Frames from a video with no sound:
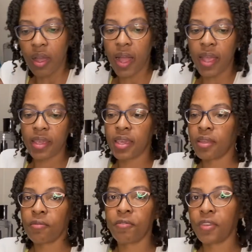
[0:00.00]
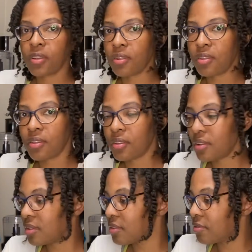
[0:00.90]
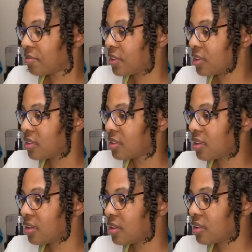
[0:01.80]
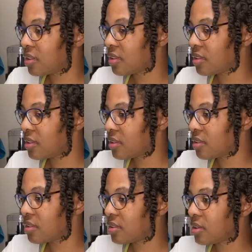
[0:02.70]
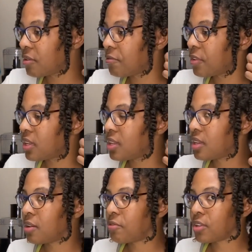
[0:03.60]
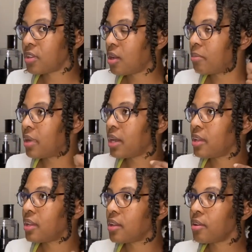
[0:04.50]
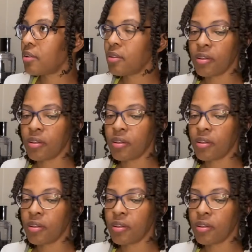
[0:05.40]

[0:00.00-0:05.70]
I can feel the feeling of it on my hair.